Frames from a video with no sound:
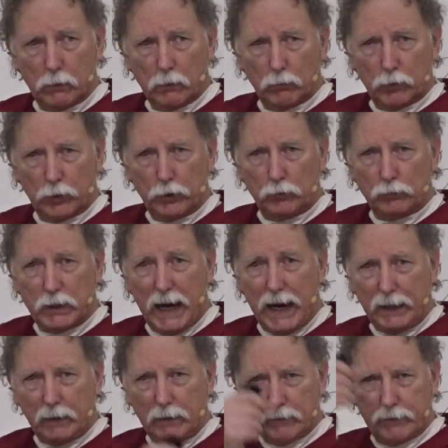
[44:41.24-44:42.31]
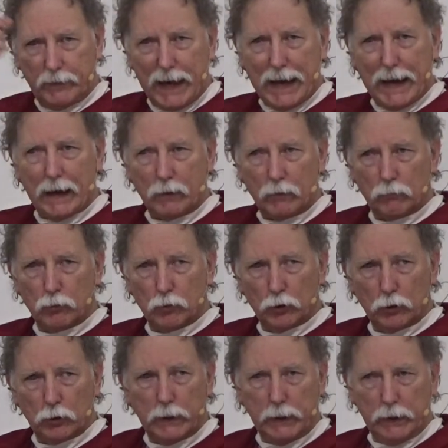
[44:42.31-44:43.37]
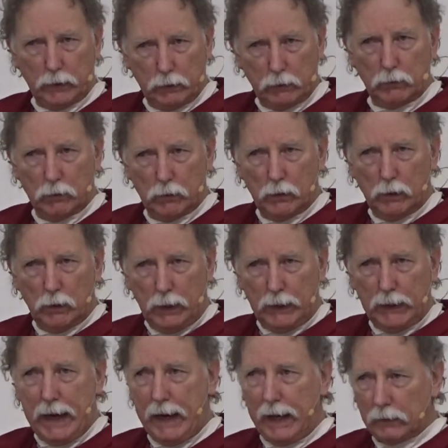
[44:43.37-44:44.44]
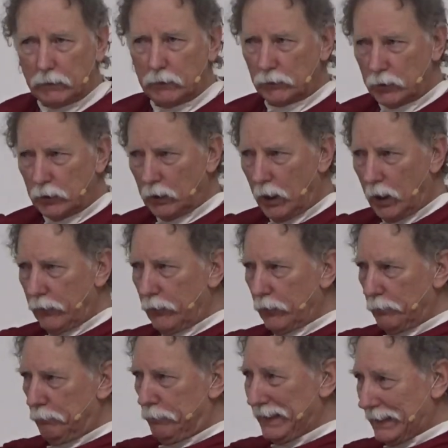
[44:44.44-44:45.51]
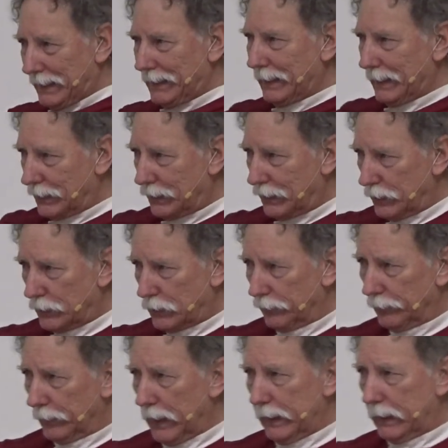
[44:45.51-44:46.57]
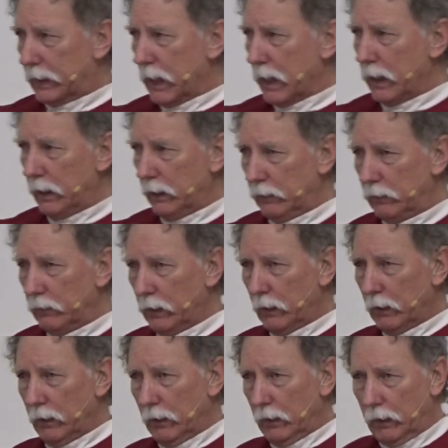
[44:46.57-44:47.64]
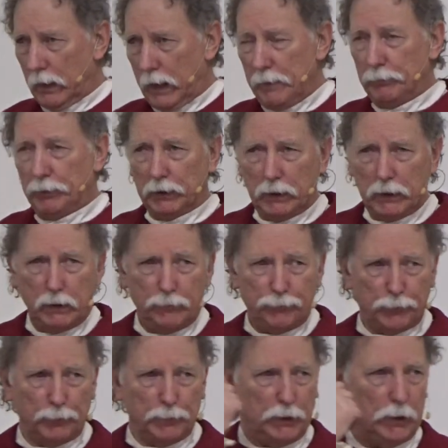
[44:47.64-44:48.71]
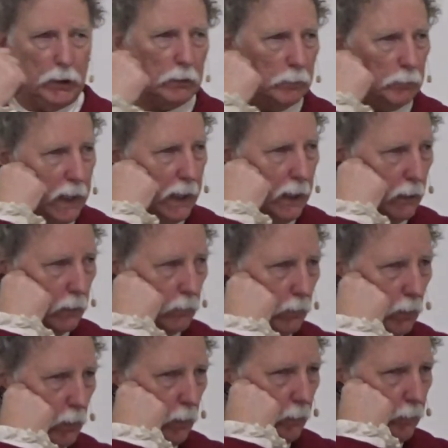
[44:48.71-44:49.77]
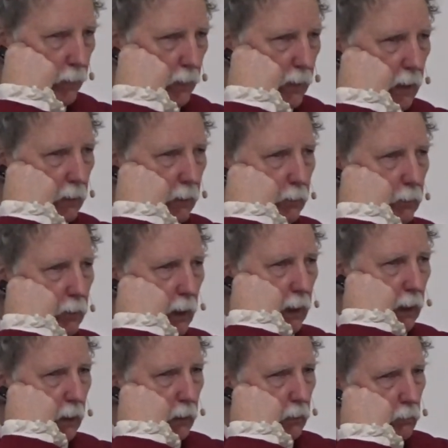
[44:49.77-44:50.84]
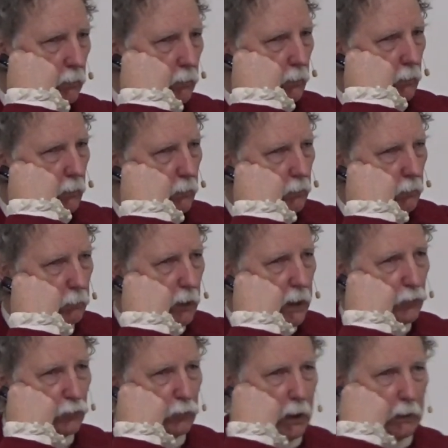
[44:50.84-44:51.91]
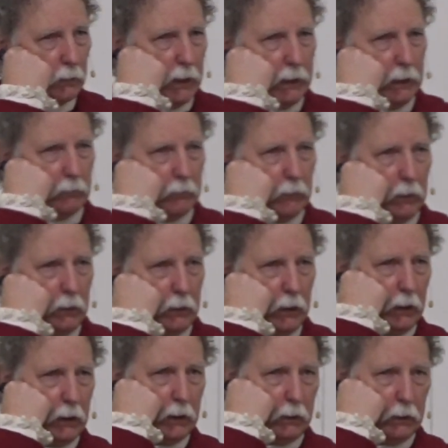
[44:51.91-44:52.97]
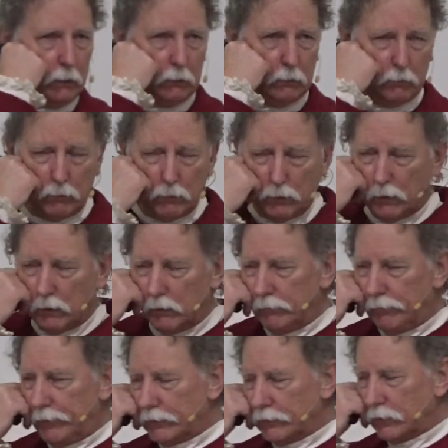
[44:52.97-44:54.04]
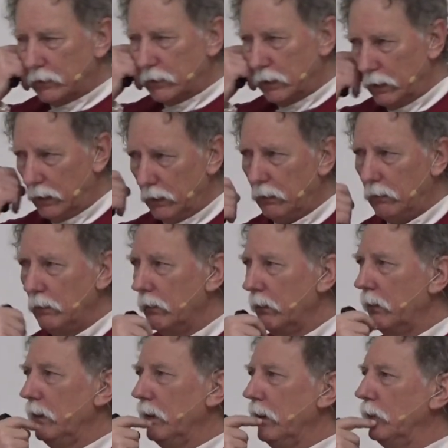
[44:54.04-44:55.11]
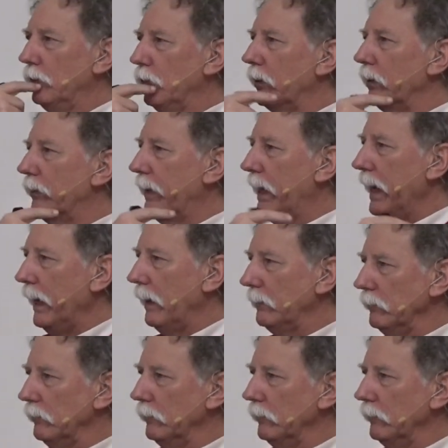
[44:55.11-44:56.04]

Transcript: will you take that ruling and hand it to the other businesses of like kind? I believe from the young man that a restaurant that he visited in North Canton